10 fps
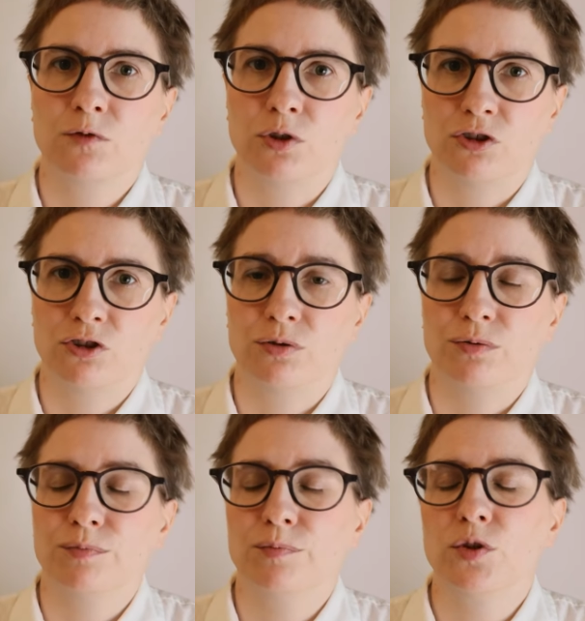voice to
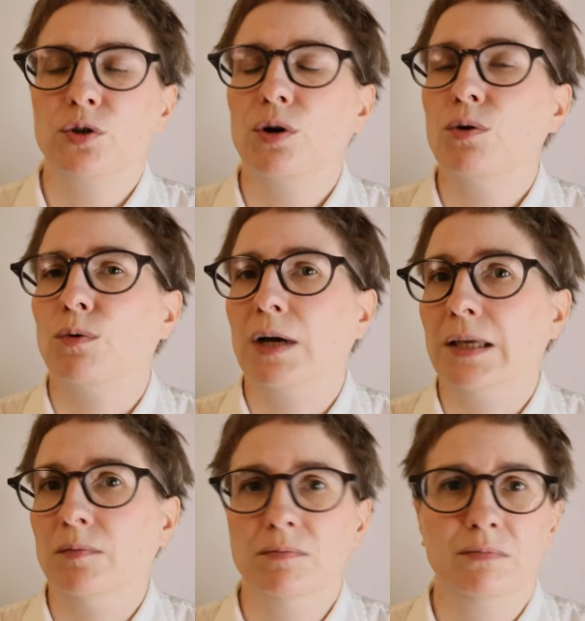go
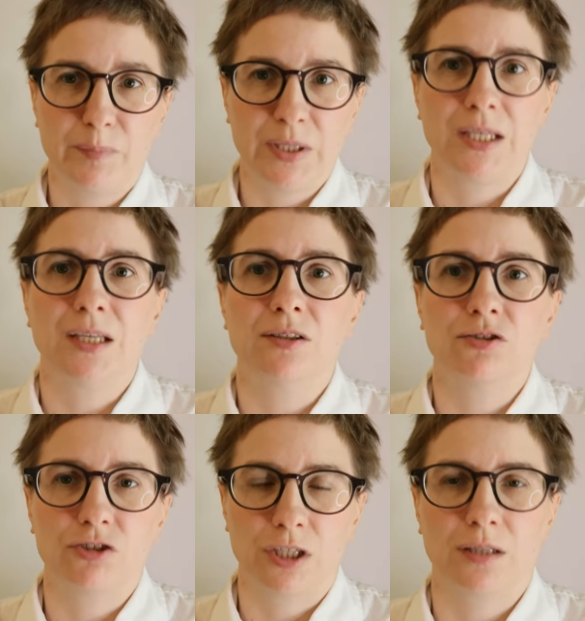away. Be
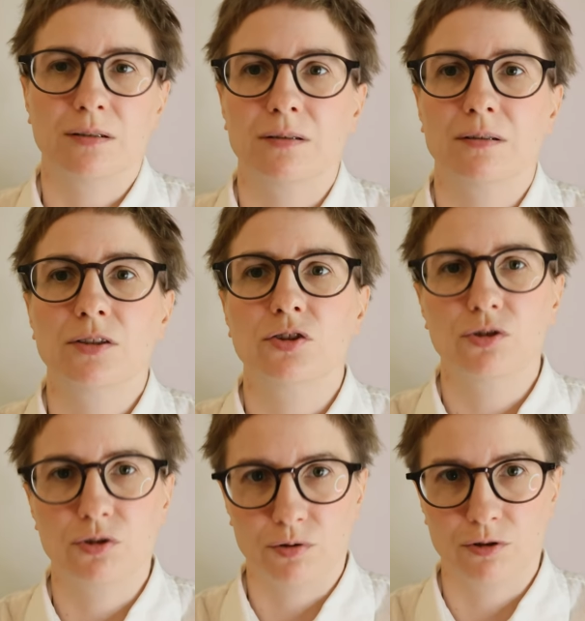gentle
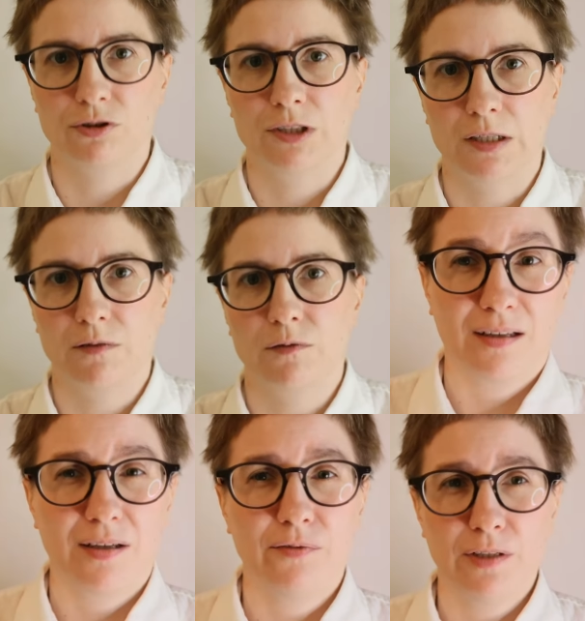to yourself.
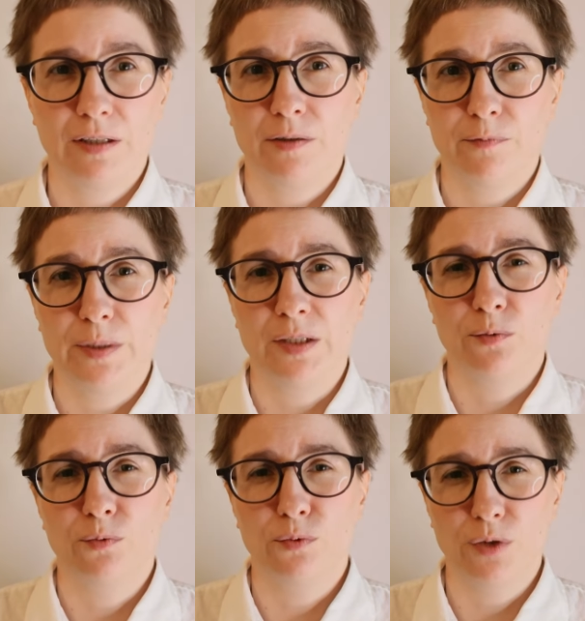I feel I've been